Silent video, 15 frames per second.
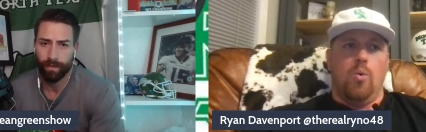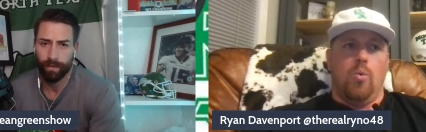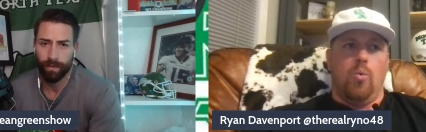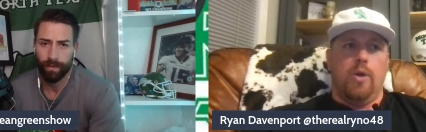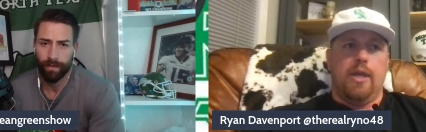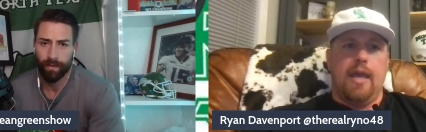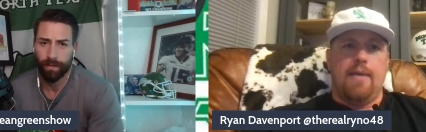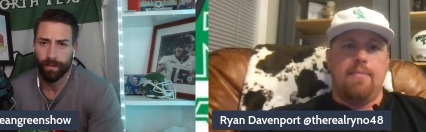
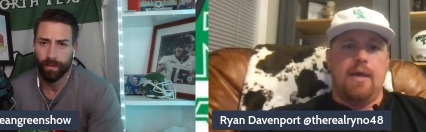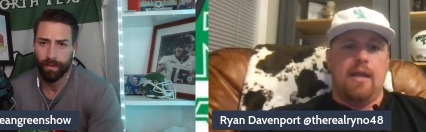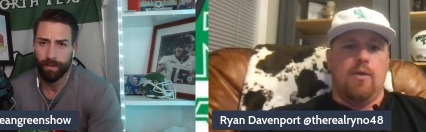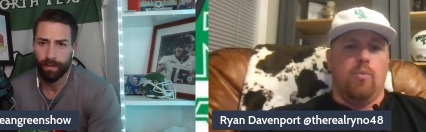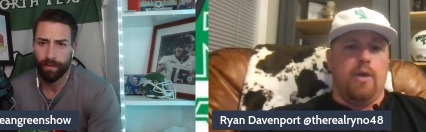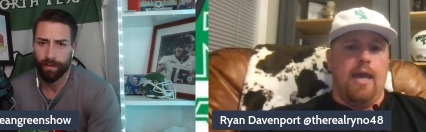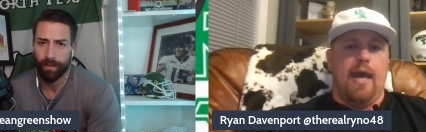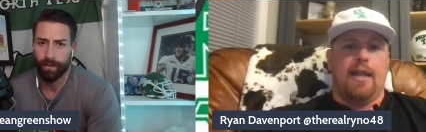Speaker 1: we came in
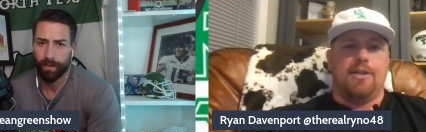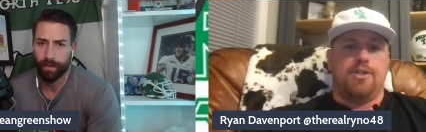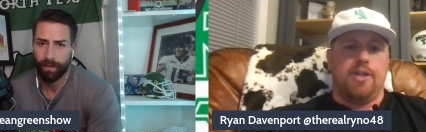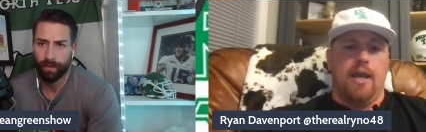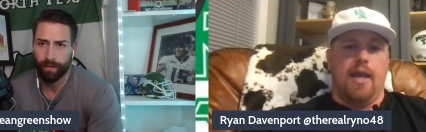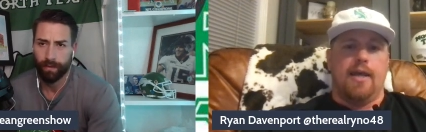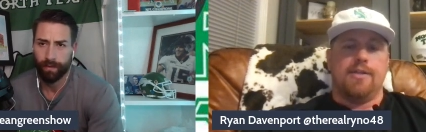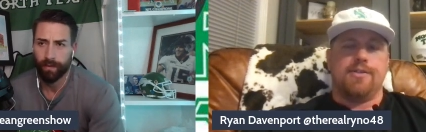and we had a
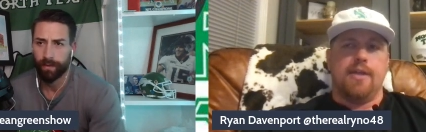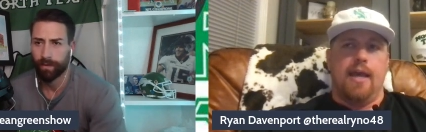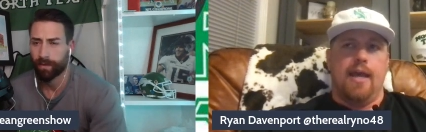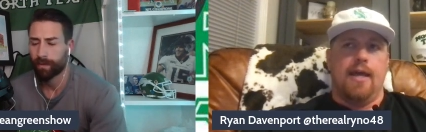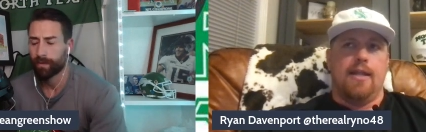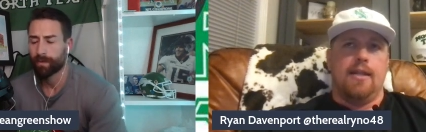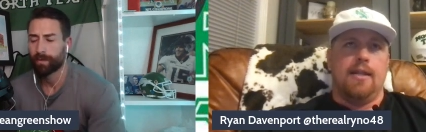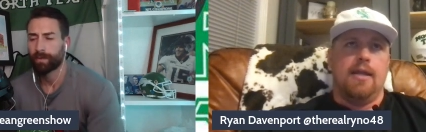chance.
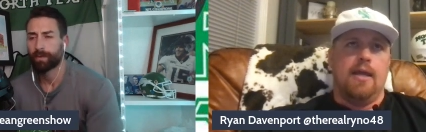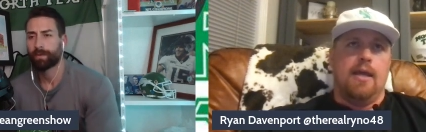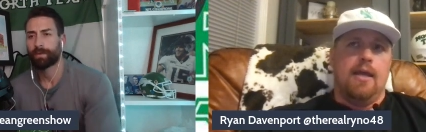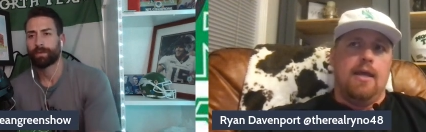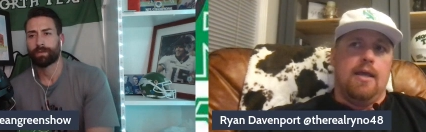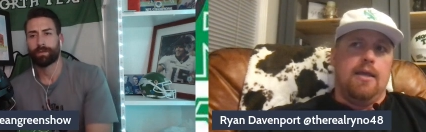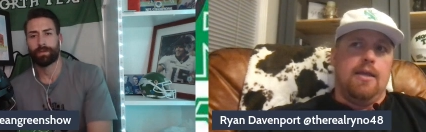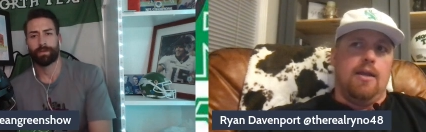And
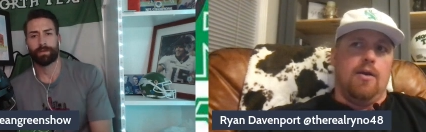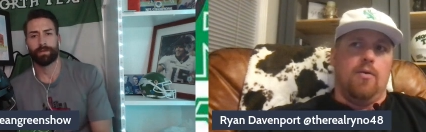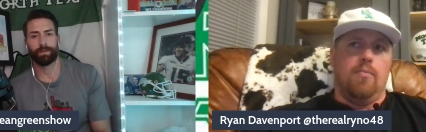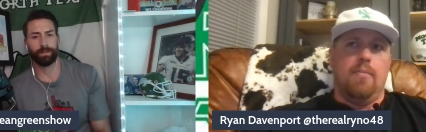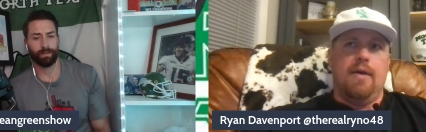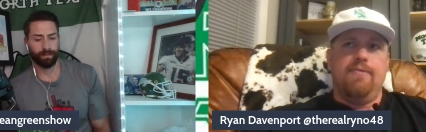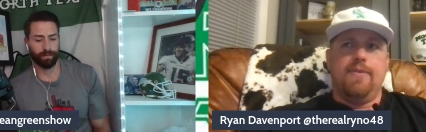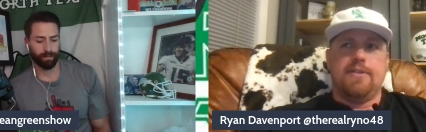you know,
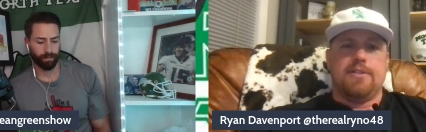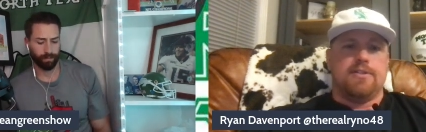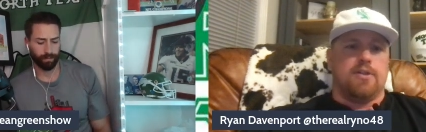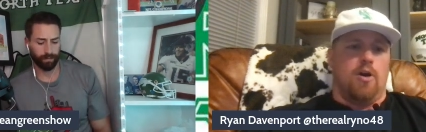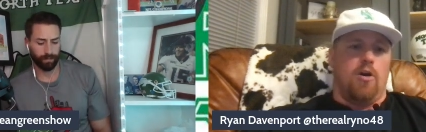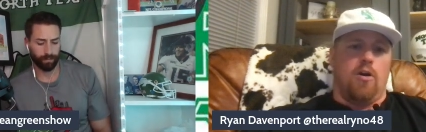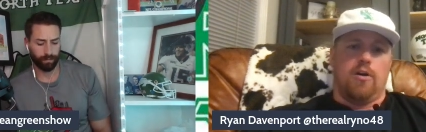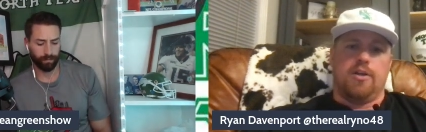Memphis is a
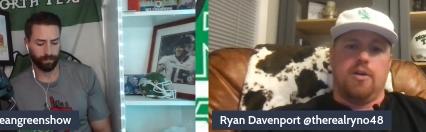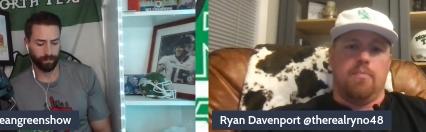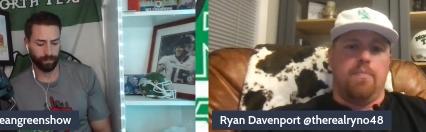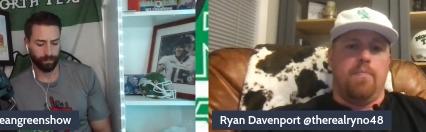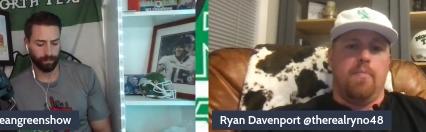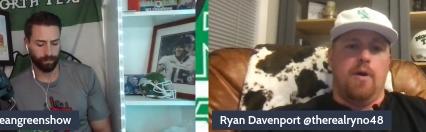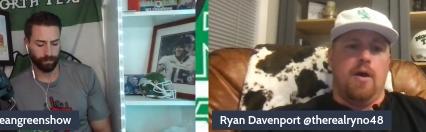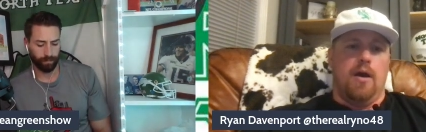hard comp-
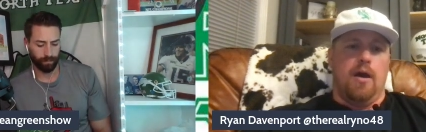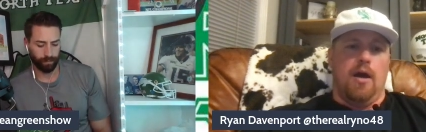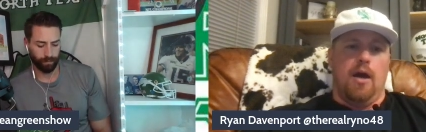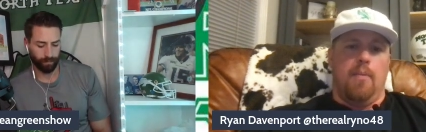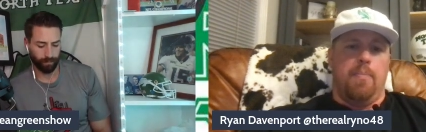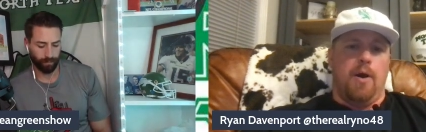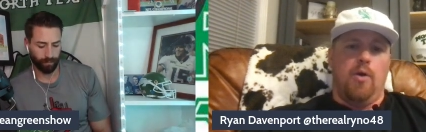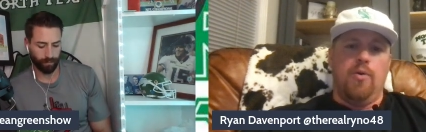uh,
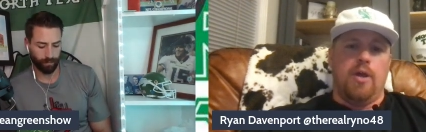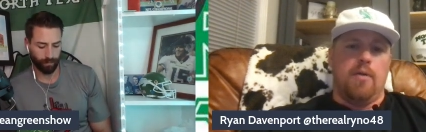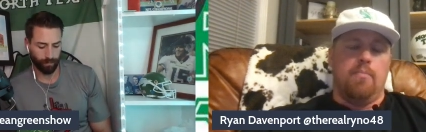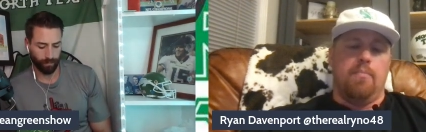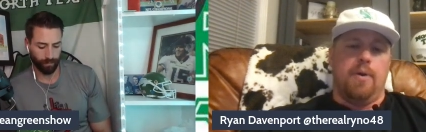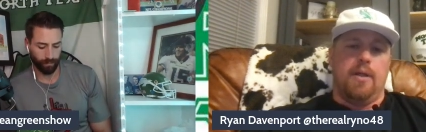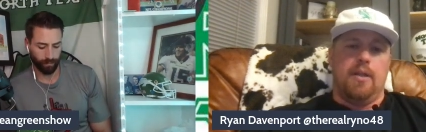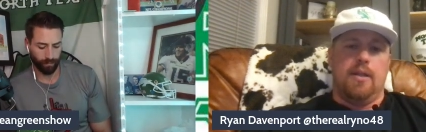opponent,
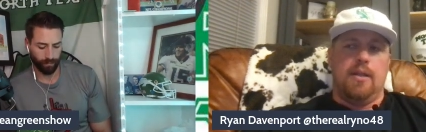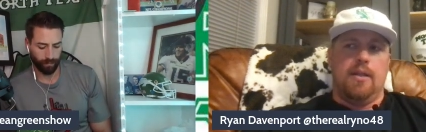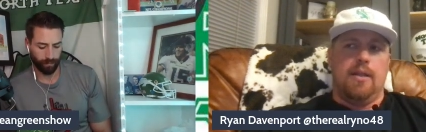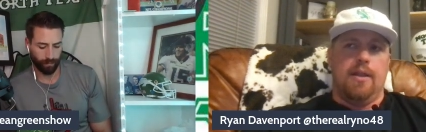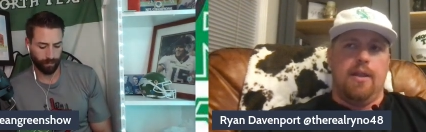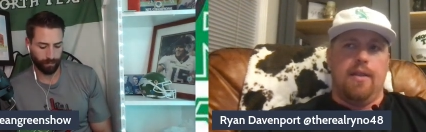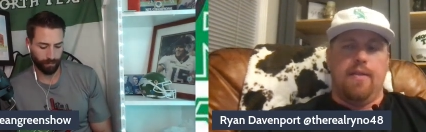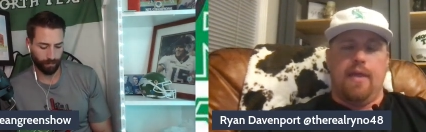but
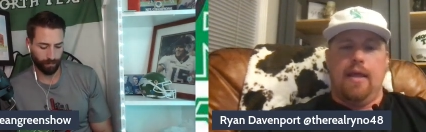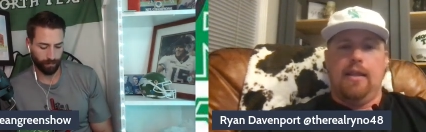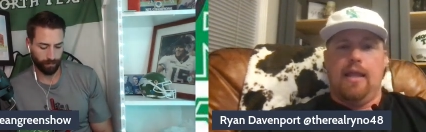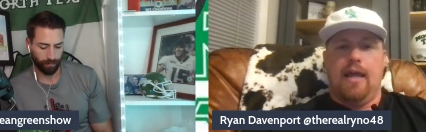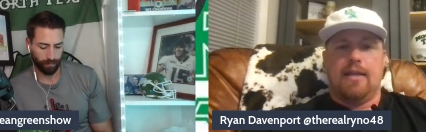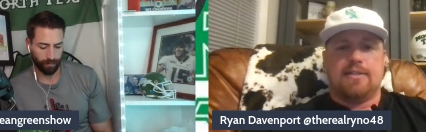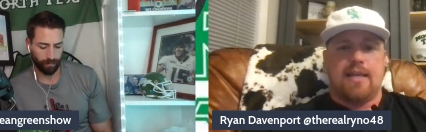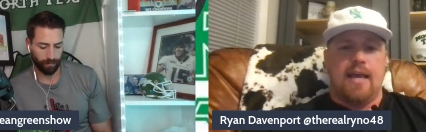they
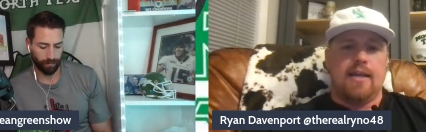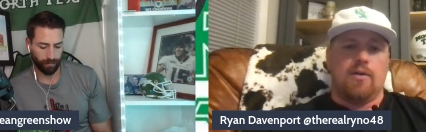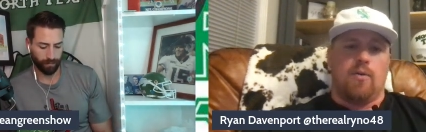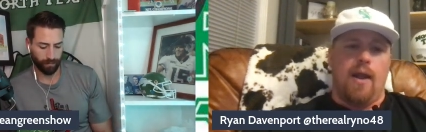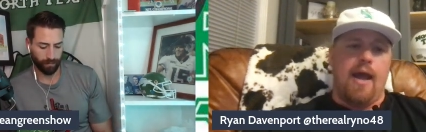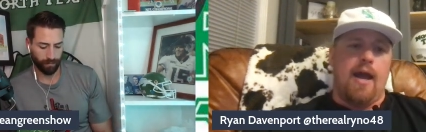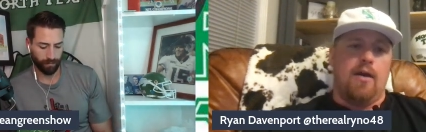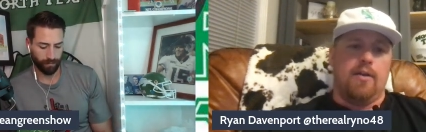let us hang
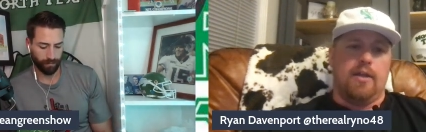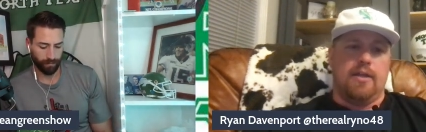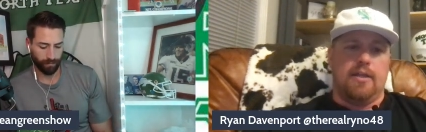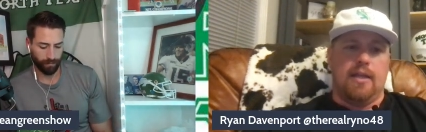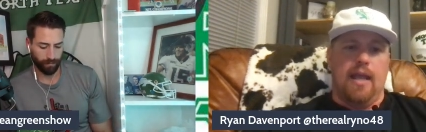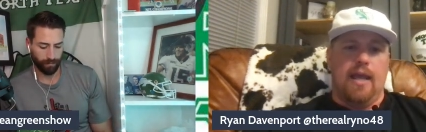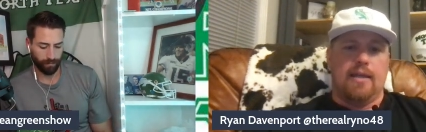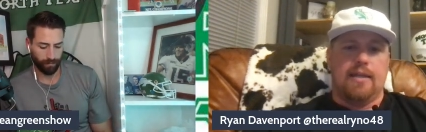around
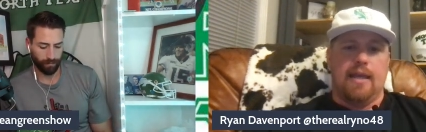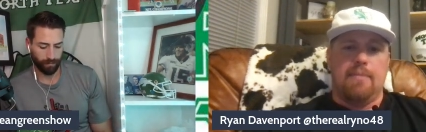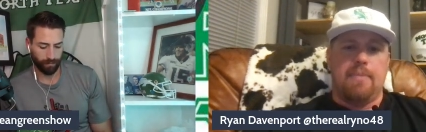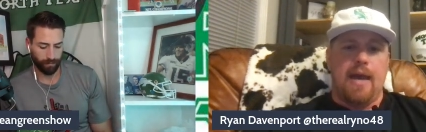and and get